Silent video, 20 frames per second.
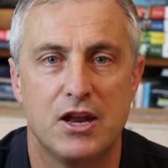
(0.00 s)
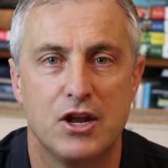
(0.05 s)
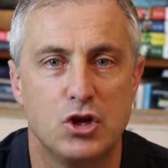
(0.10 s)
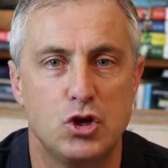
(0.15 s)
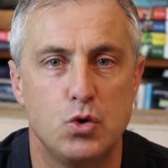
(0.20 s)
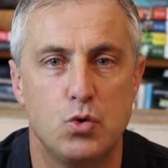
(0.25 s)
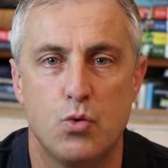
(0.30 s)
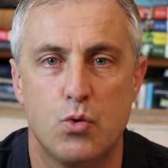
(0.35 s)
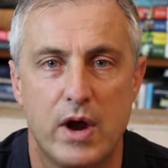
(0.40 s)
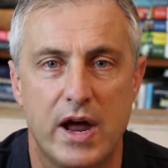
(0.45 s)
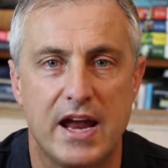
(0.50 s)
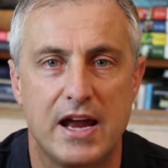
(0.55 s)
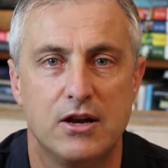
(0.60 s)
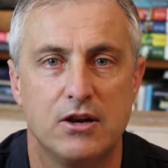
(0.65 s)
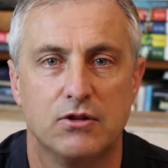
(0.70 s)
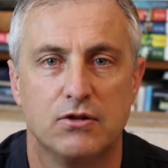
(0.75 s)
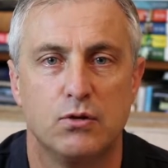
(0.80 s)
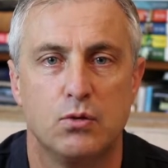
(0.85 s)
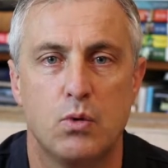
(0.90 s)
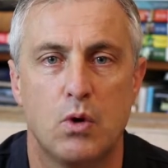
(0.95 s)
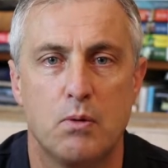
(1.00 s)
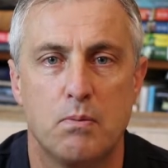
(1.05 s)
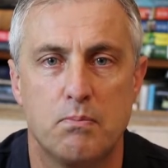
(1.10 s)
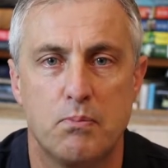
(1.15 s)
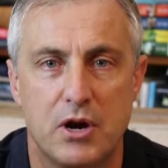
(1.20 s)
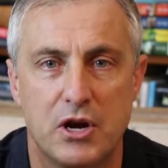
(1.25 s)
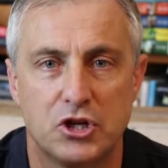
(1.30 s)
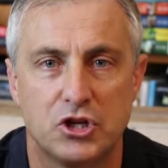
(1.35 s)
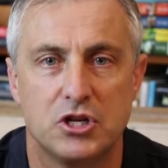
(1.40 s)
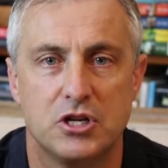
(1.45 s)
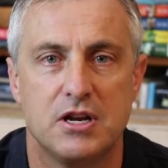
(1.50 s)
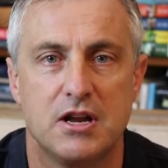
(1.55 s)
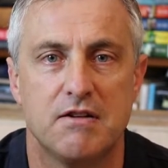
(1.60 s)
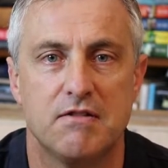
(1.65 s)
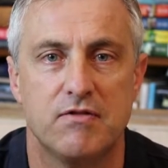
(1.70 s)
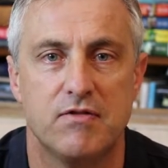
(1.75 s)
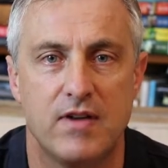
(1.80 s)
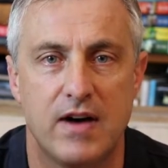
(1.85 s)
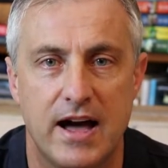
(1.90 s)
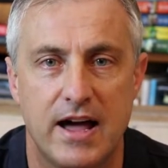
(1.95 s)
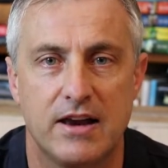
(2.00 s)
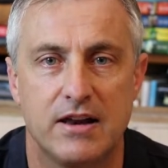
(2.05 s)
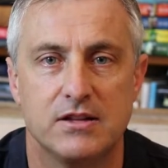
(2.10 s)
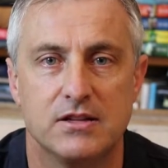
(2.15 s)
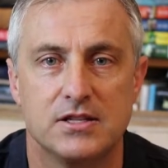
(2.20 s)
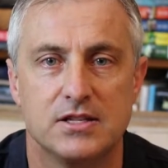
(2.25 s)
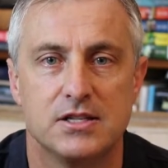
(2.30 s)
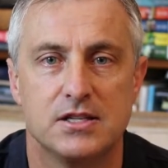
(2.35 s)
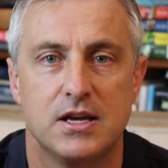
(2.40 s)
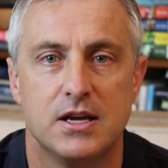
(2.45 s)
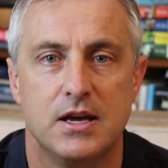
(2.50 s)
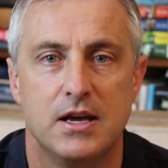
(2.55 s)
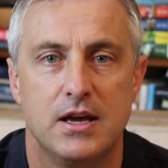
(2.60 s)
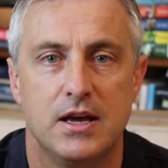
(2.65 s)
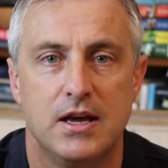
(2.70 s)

and you reign through oppression and violence,